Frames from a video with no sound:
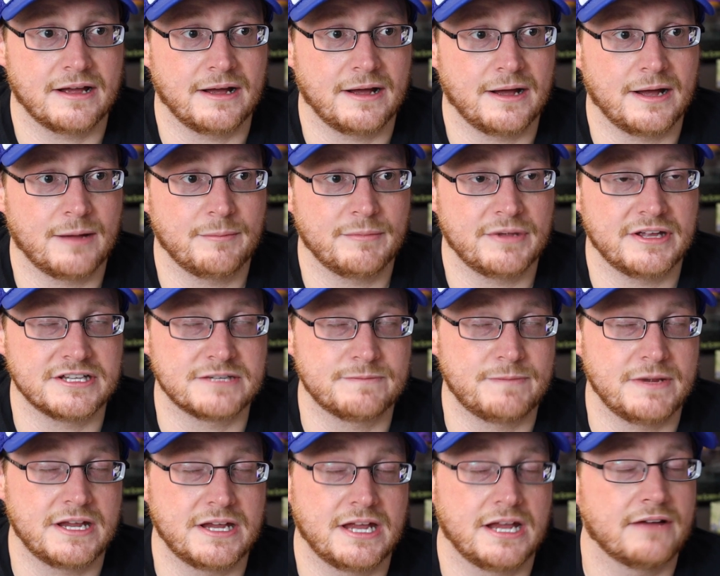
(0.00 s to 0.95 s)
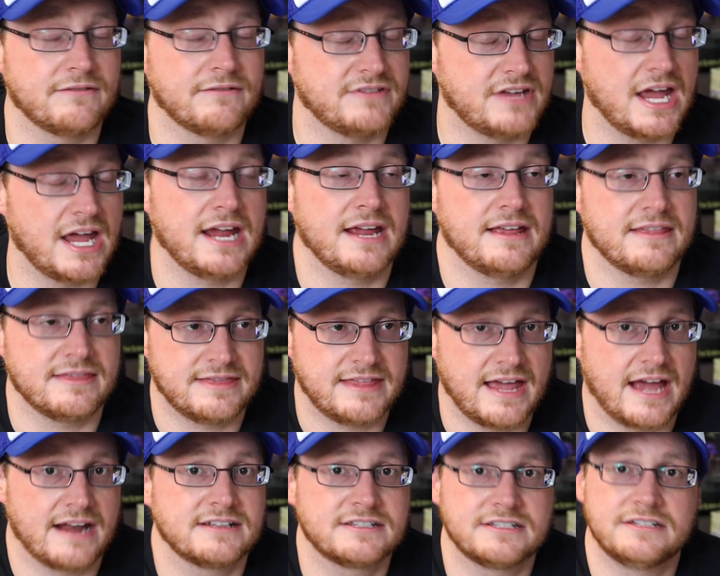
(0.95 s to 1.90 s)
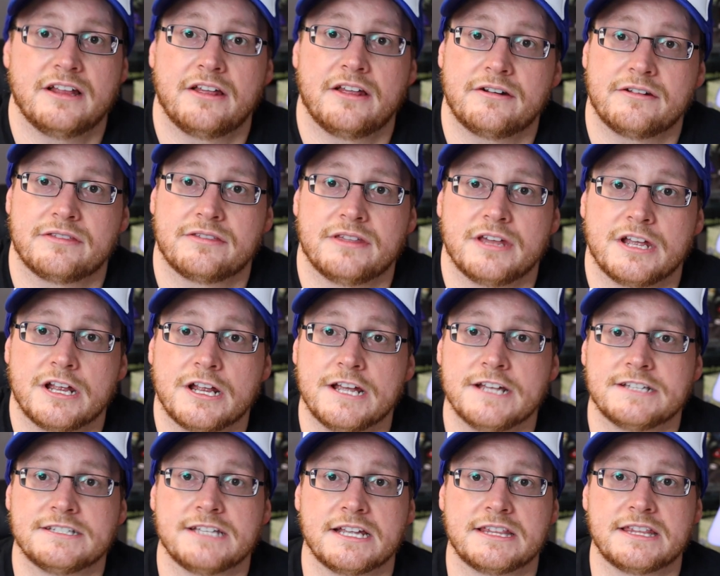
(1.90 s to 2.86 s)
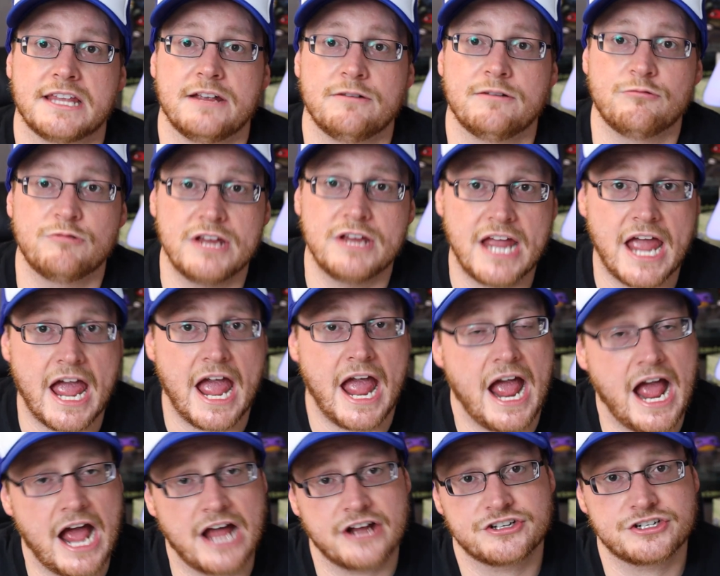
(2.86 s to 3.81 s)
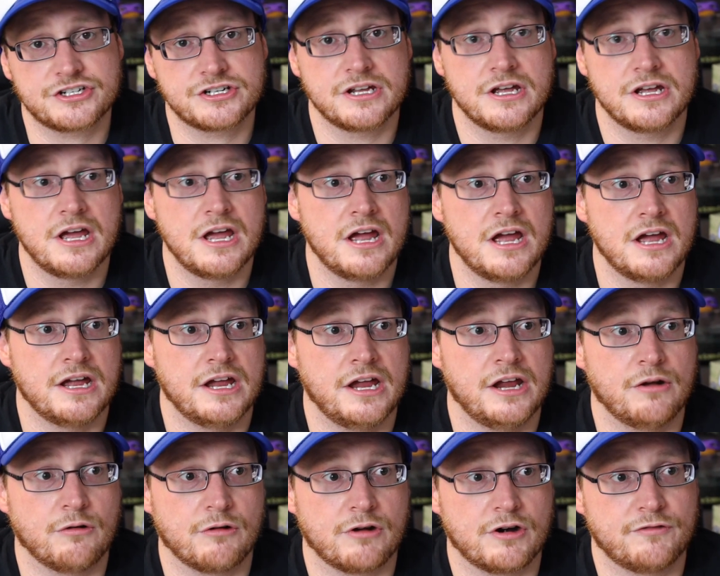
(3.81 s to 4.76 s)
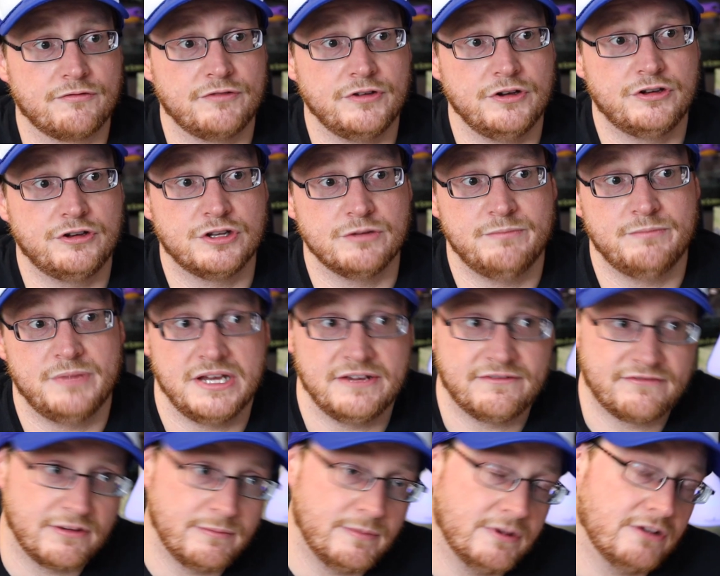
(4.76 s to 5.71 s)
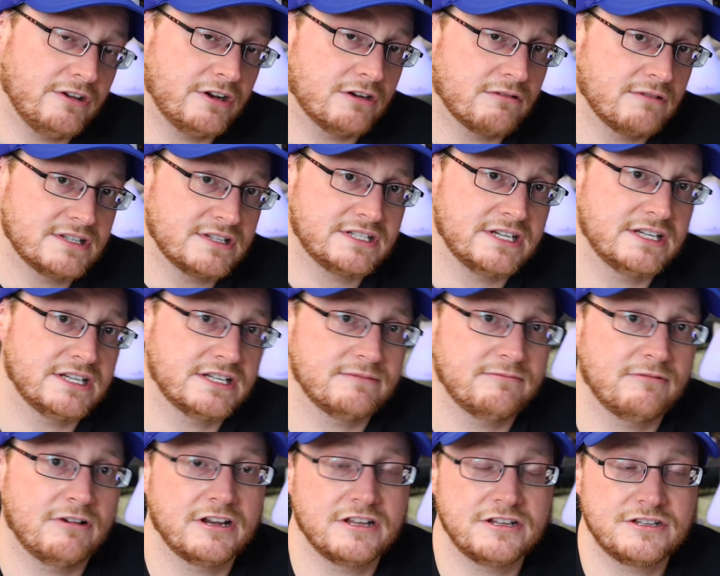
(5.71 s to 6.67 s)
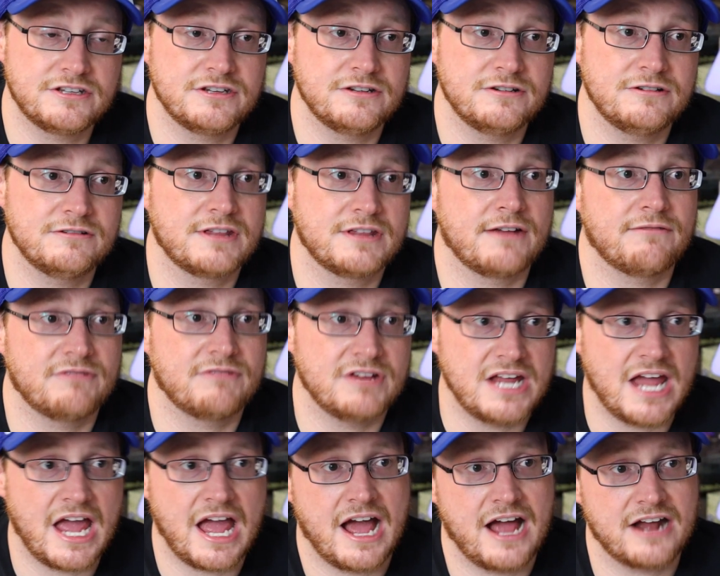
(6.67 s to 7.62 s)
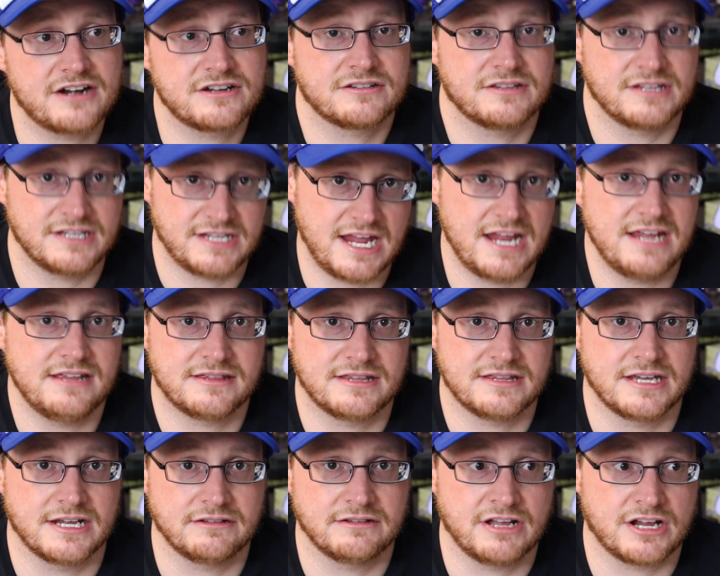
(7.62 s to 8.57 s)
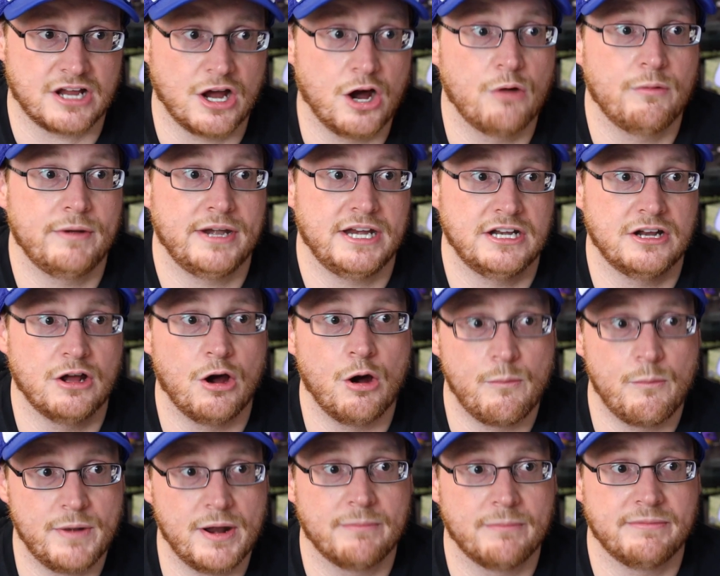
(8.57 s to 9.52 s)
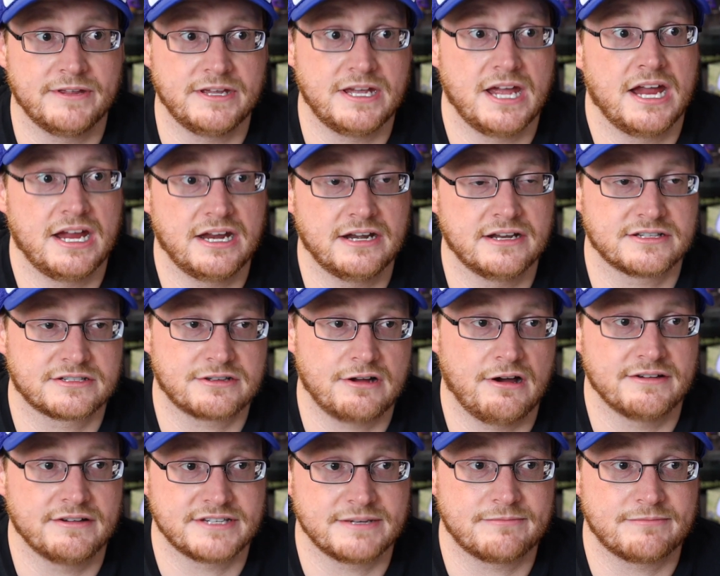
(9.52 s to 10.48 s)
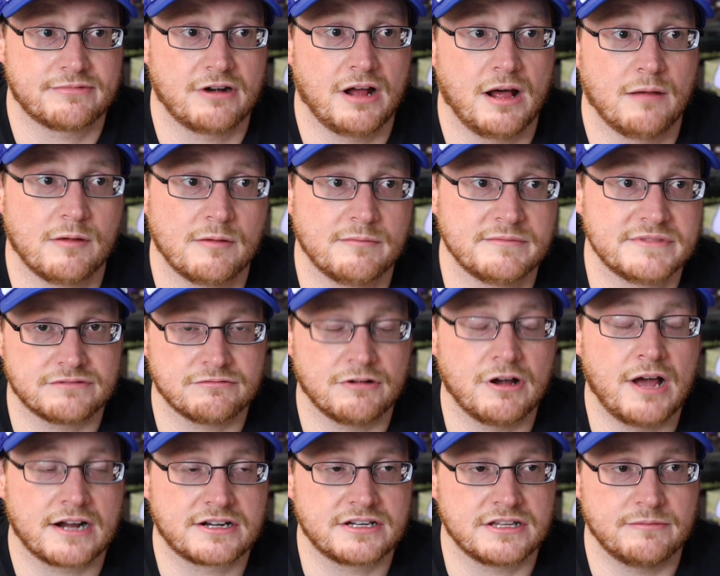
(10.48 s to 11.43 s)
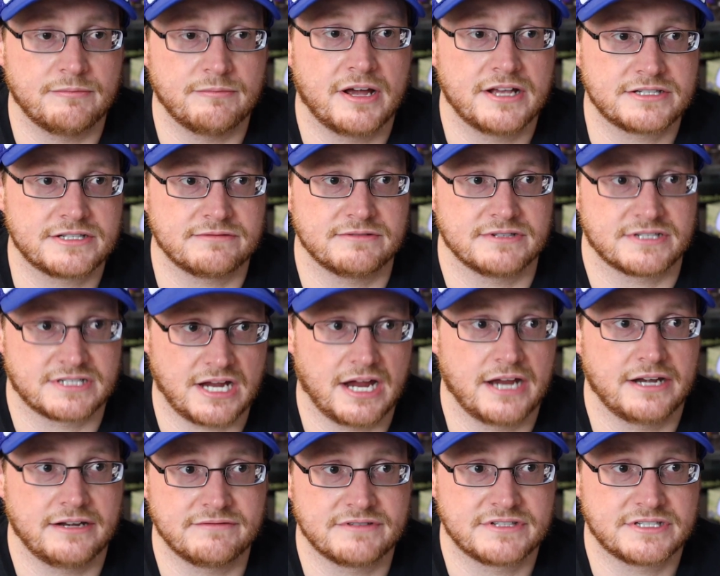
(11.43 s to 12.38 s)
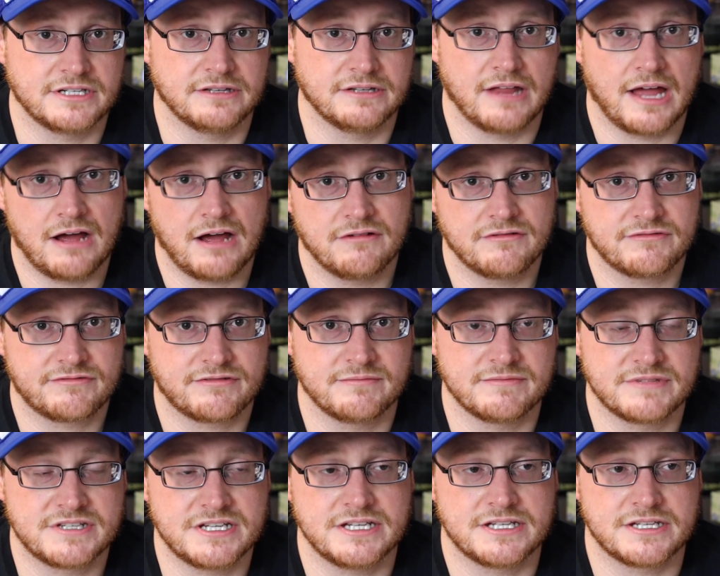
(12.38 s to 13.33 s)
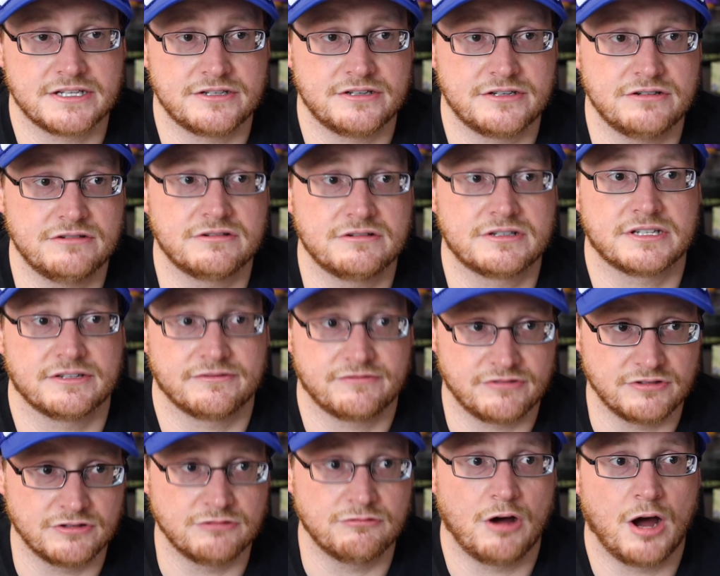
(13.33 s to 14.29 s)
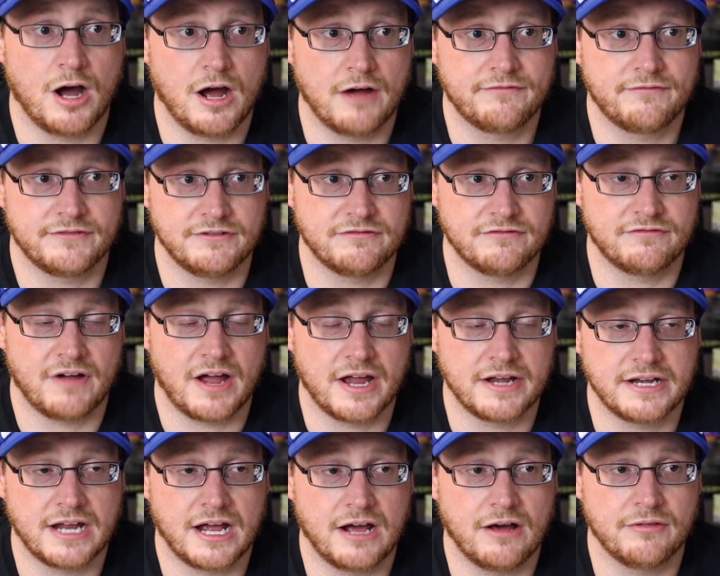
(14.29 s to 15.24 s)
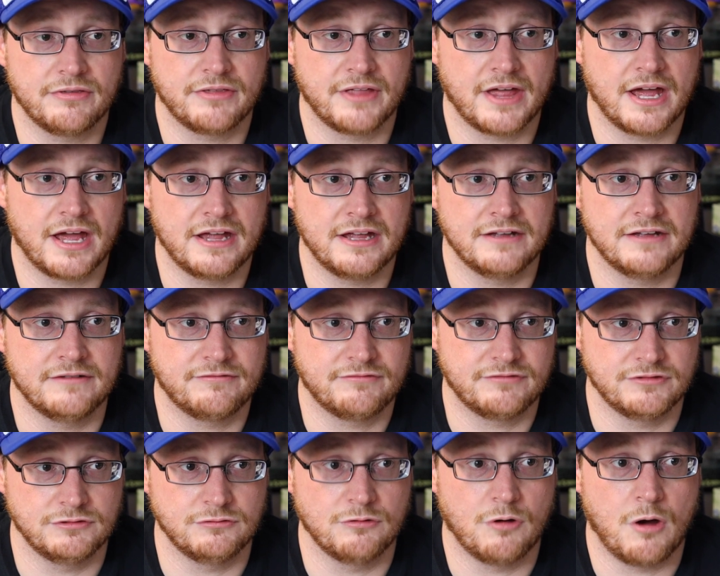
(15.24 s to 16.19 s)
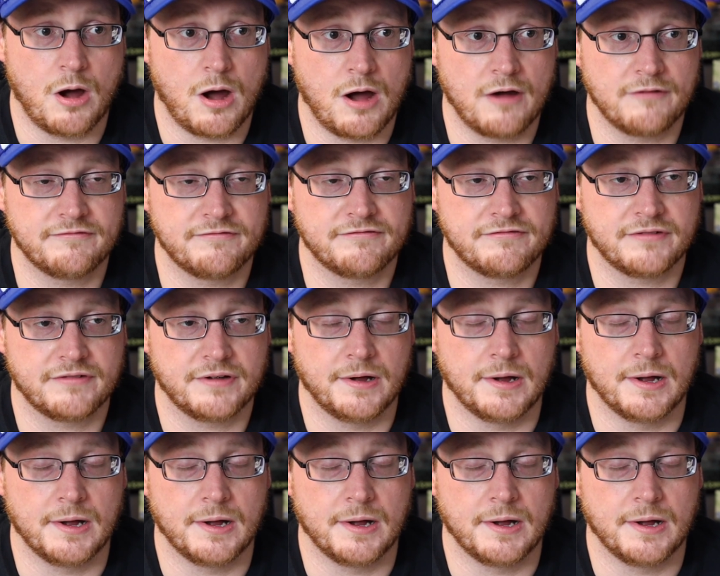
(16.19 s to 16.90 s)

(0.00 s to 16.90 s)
And speaking of gate, that is another thing. It's like they rehashed, in order for you to be familiar with Season 1 and 2, they rehashed the gate thing. Like, oh, we need to open up the gate and it's causing problems. Well, actually the monster is kind of still out from Season 2, because it flew off. You find out that it flew off